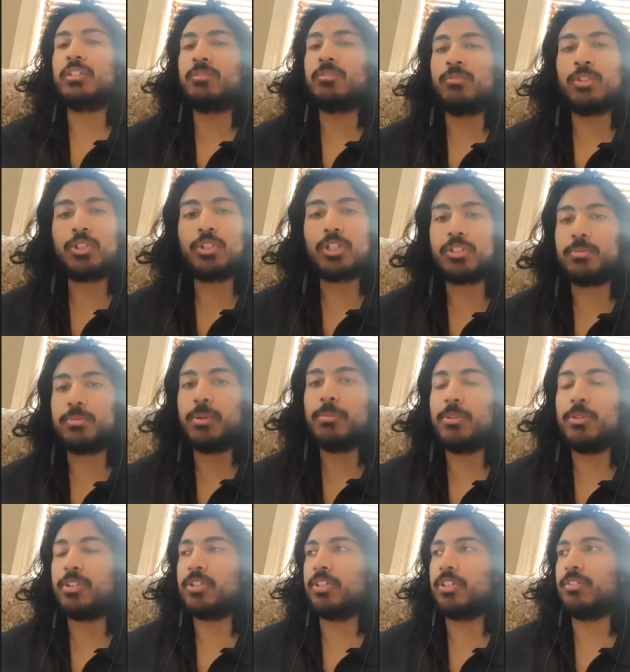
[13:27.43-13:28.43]
Lukash, maybe you
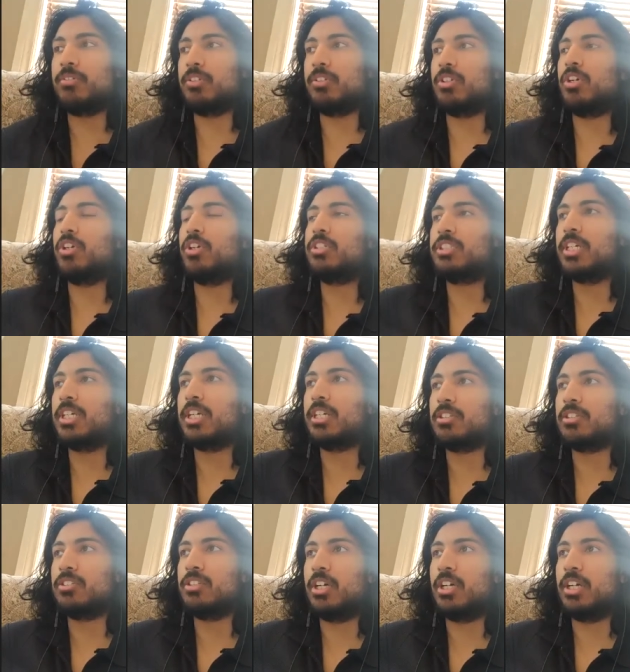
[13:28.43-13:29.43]
could even contact
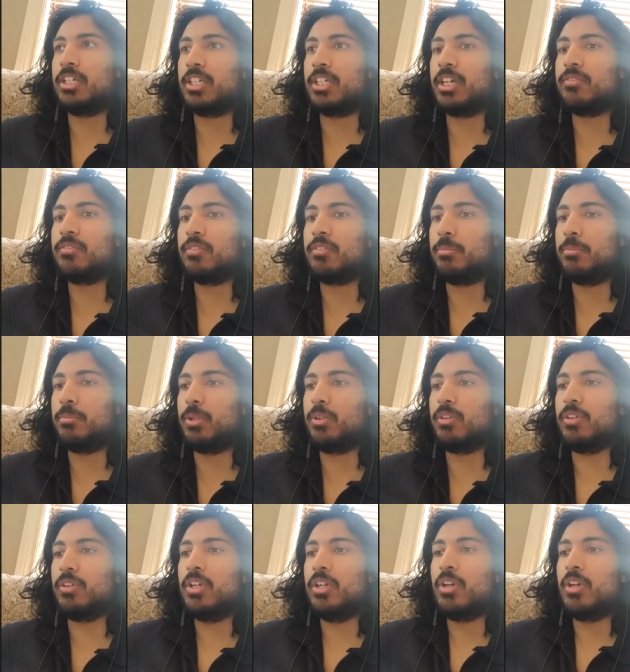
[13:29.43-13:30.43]
uh, Kevin about
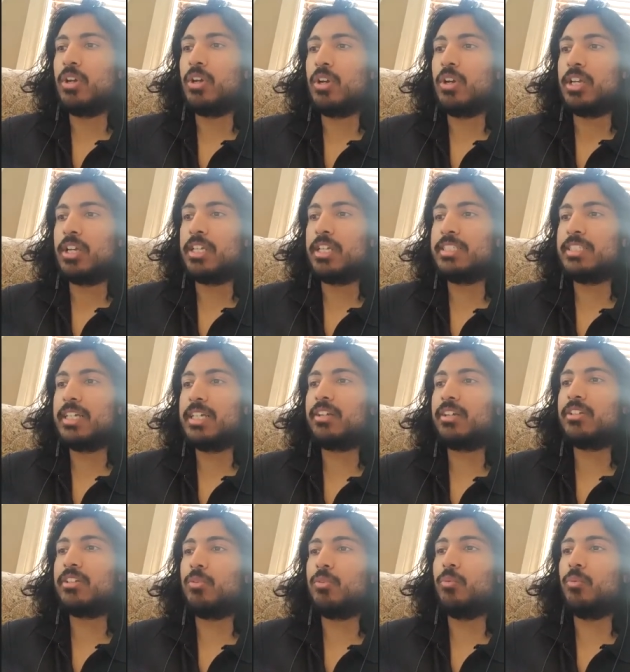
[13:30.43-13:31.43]

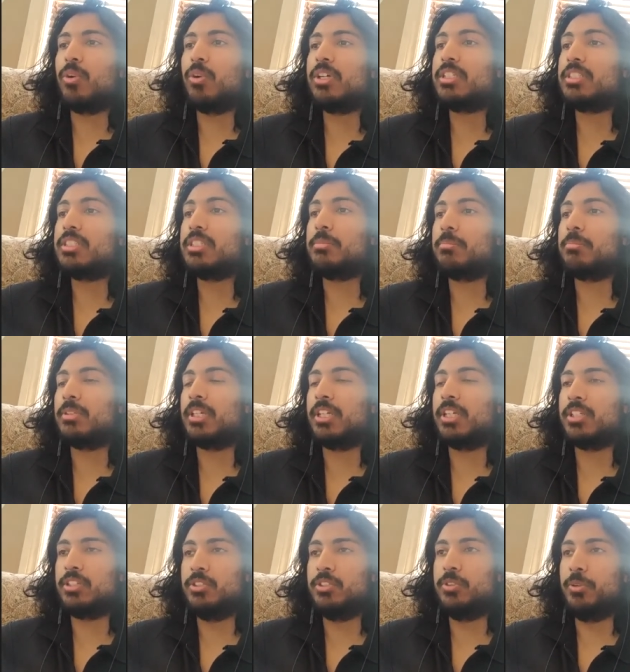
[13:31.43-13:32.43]
exactly what is he
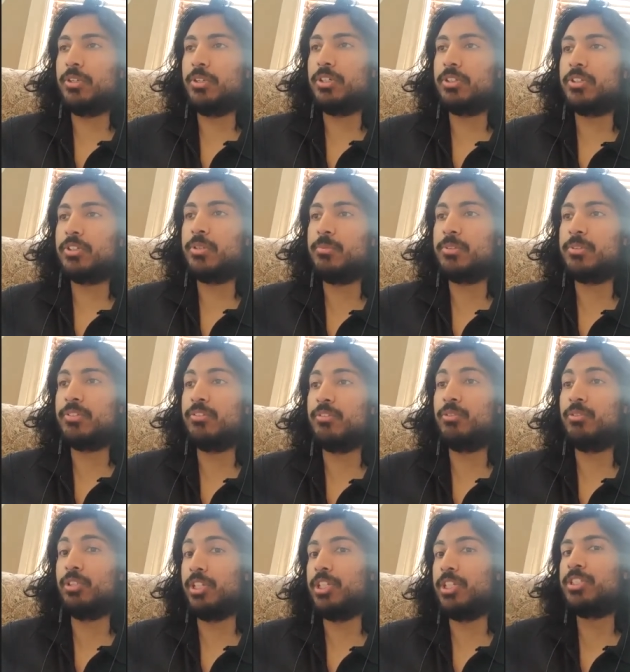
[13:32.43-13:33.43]
planning on doing in terms of the
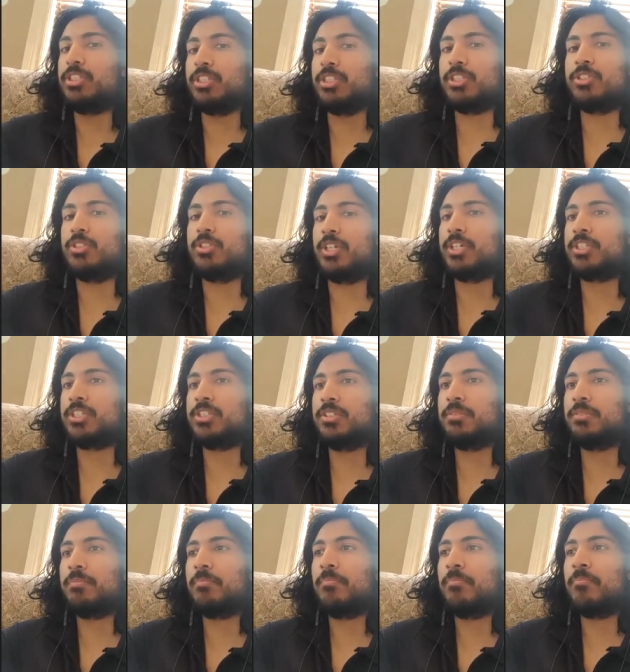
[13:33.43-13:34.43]
relation
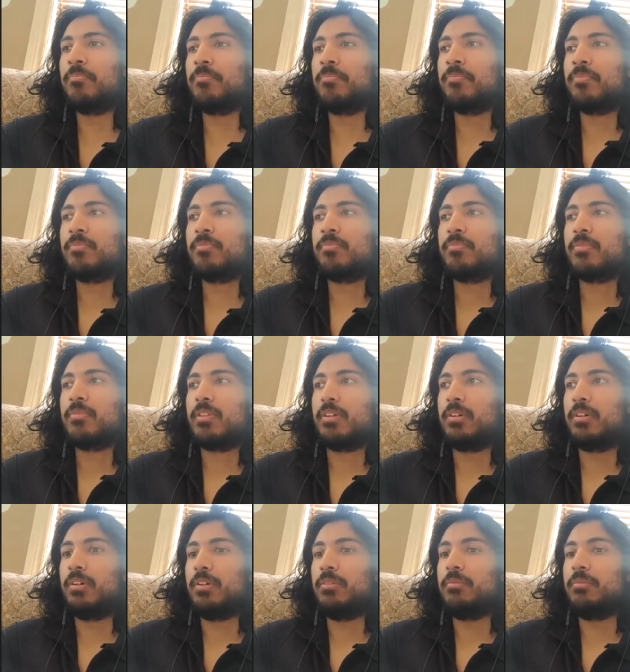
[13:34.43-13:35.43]
extraction. Okay.
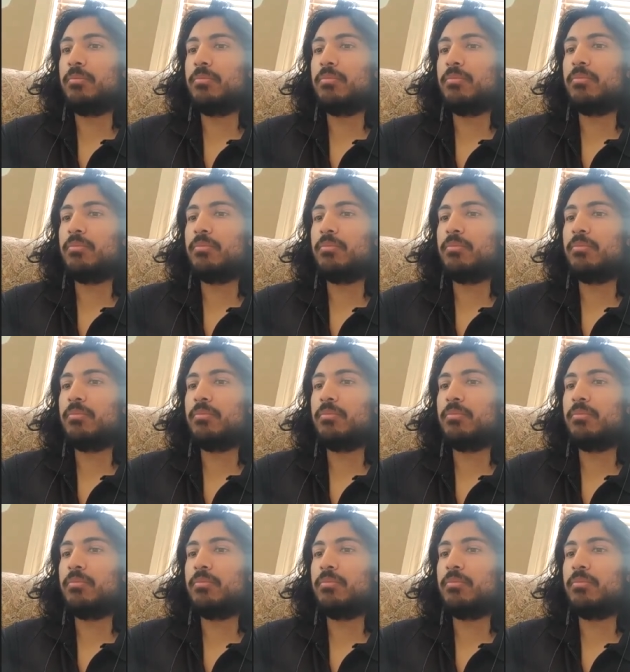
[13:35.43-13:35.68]
Um,